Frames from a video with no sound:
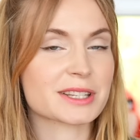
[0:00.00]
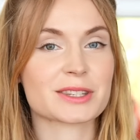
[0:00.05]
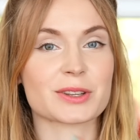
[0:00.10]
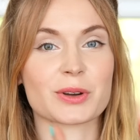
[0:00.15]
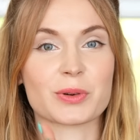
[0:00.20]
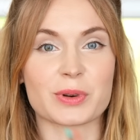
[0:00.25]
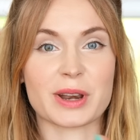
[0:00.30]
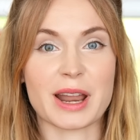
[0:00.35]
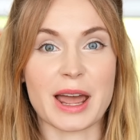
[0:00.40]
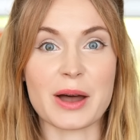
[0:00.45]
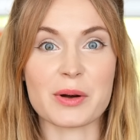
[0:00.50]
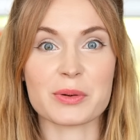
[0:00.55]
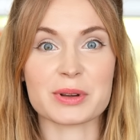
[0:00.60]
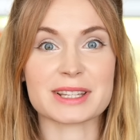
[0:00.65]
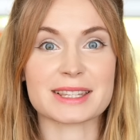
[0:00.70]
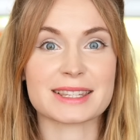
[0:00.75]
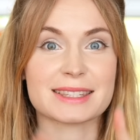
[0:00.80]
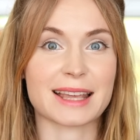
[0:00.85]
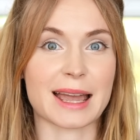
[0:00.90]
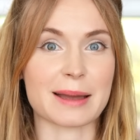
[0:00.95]
so now
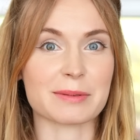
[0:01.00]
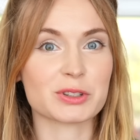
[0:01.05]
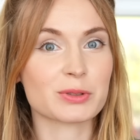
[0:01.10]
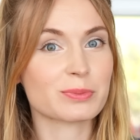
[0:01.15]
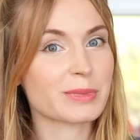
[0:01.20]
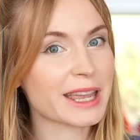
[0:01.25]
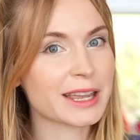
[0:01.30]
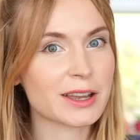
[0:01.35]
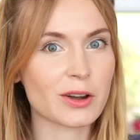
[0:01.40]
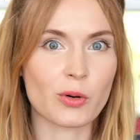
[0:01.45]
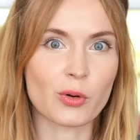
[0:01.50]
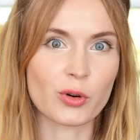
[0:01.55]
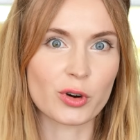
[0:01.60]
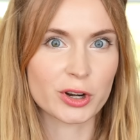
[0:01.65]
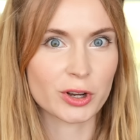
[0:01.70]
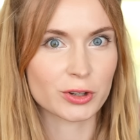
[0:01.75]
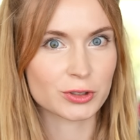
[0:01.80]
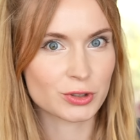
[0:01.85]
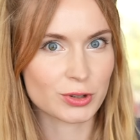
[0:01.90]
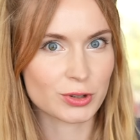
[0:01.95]
it's time to make Oreo